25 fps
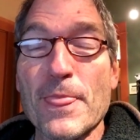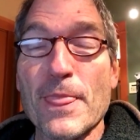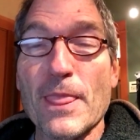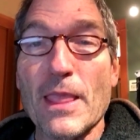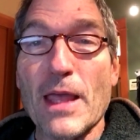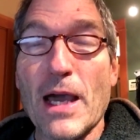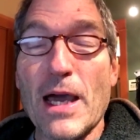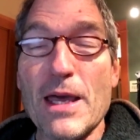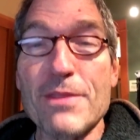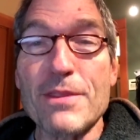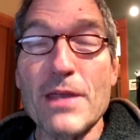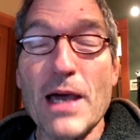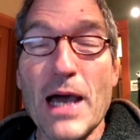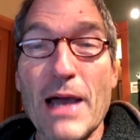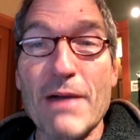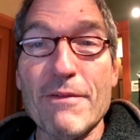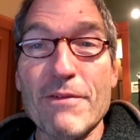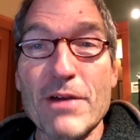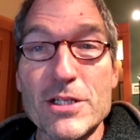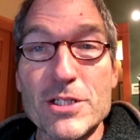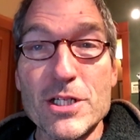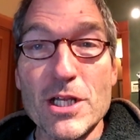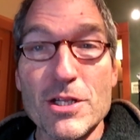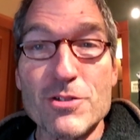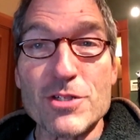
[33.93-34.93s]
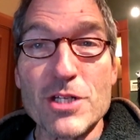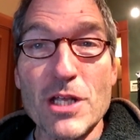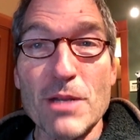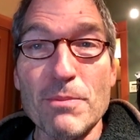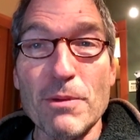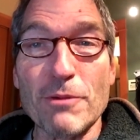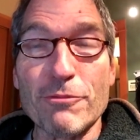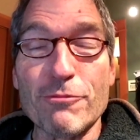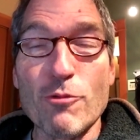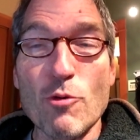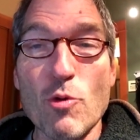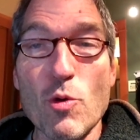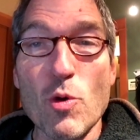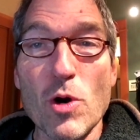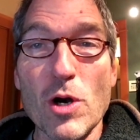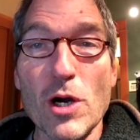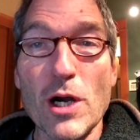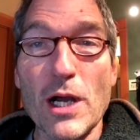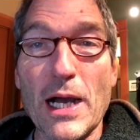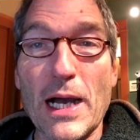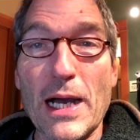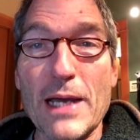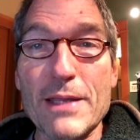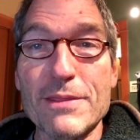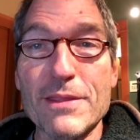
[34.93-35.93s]
as I said
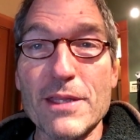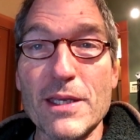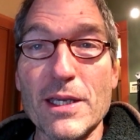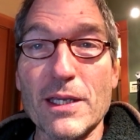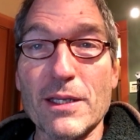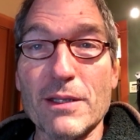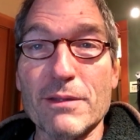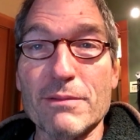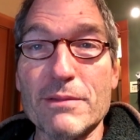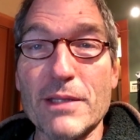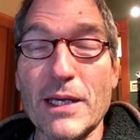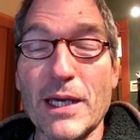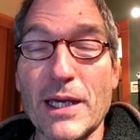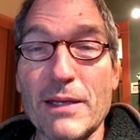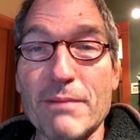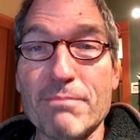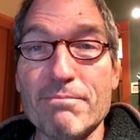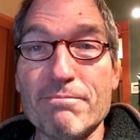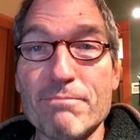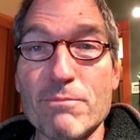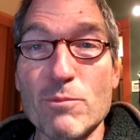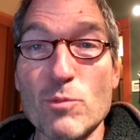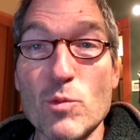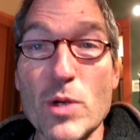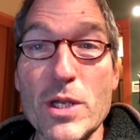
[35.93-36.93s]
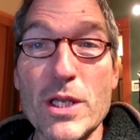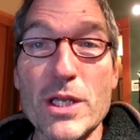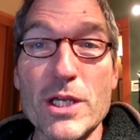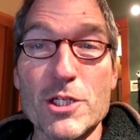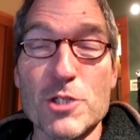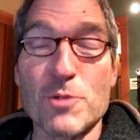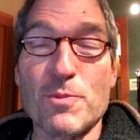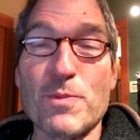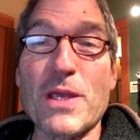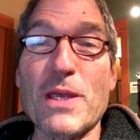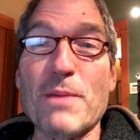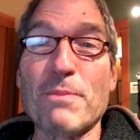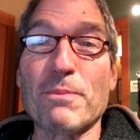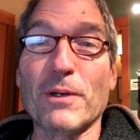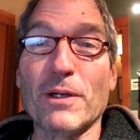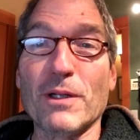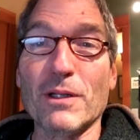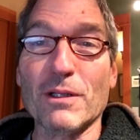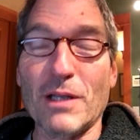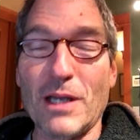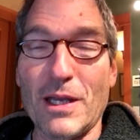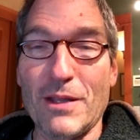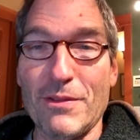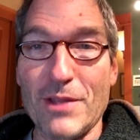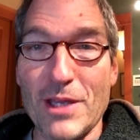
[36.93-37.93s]
before, I think that we as people,
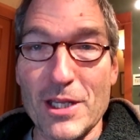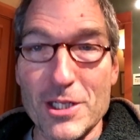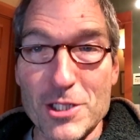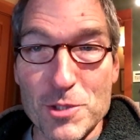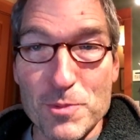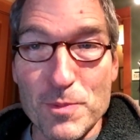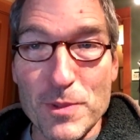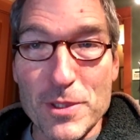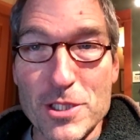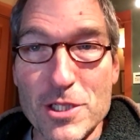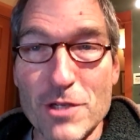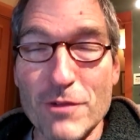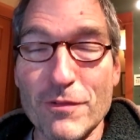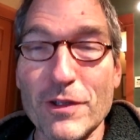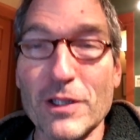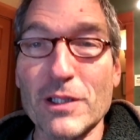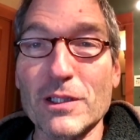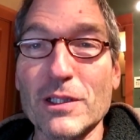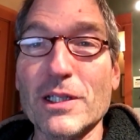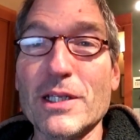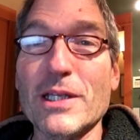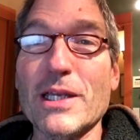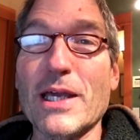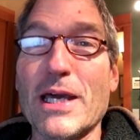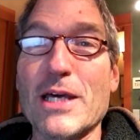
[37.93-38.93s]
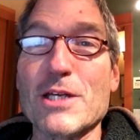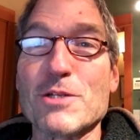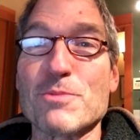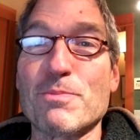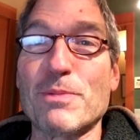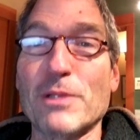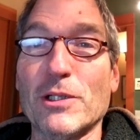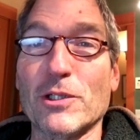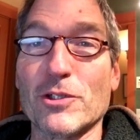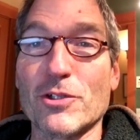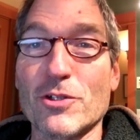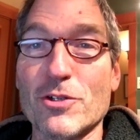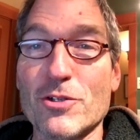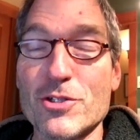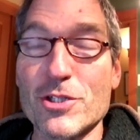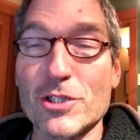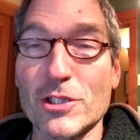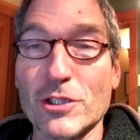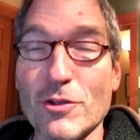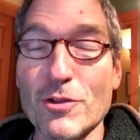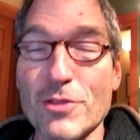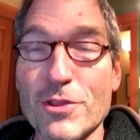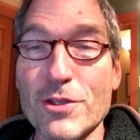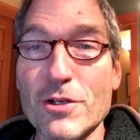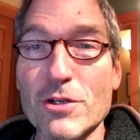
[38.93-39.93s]
and then specifically as builders and
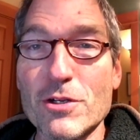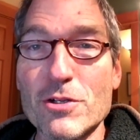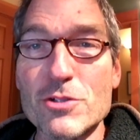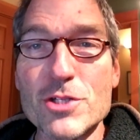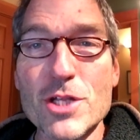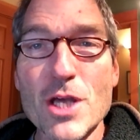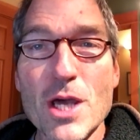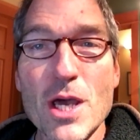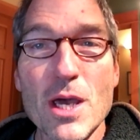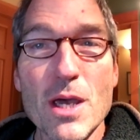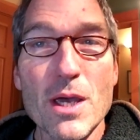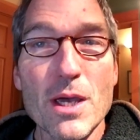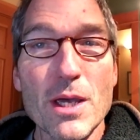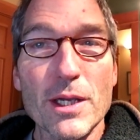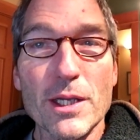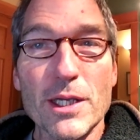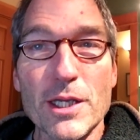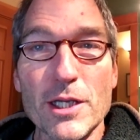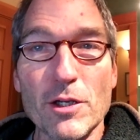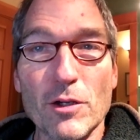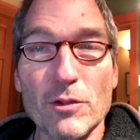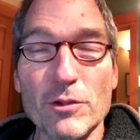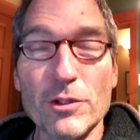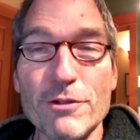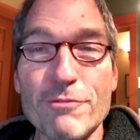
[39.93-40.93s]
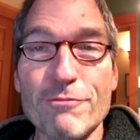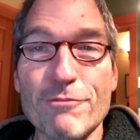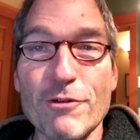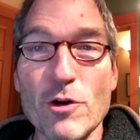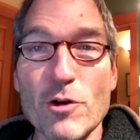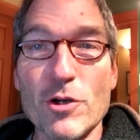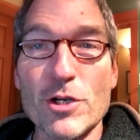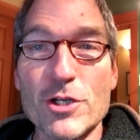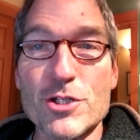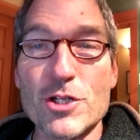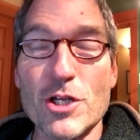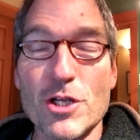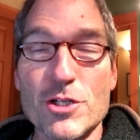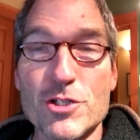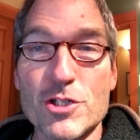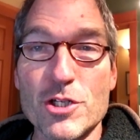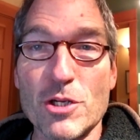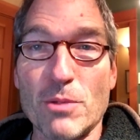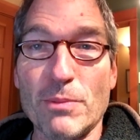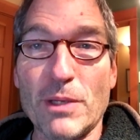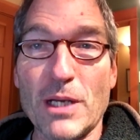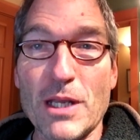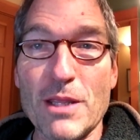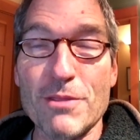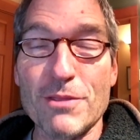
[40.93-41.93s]
luthiers, can only focus on so
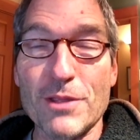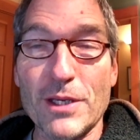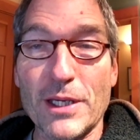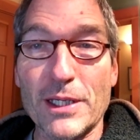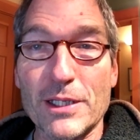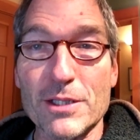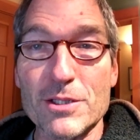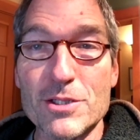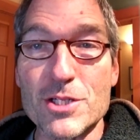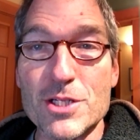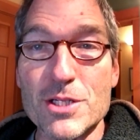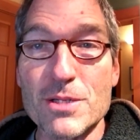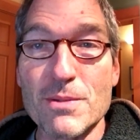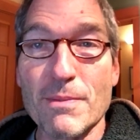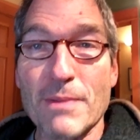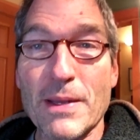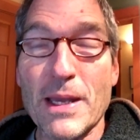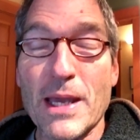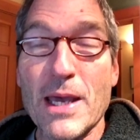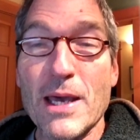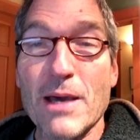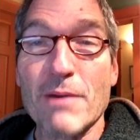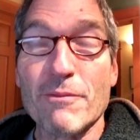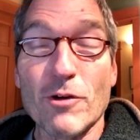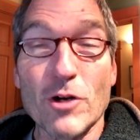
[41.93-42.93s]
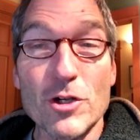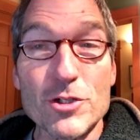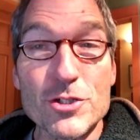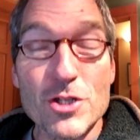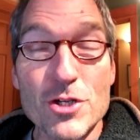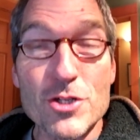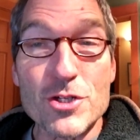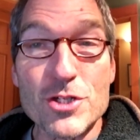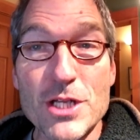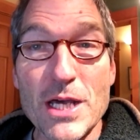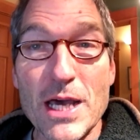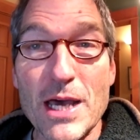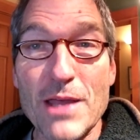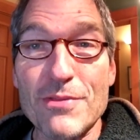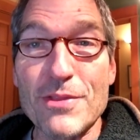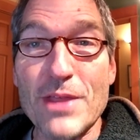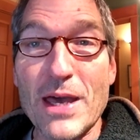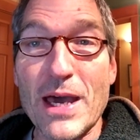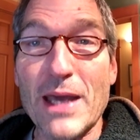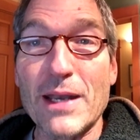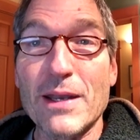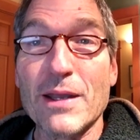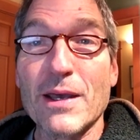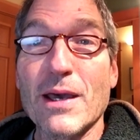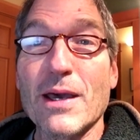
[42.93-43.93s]
many things. I've also said
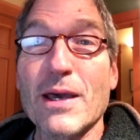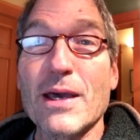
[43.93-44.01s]
that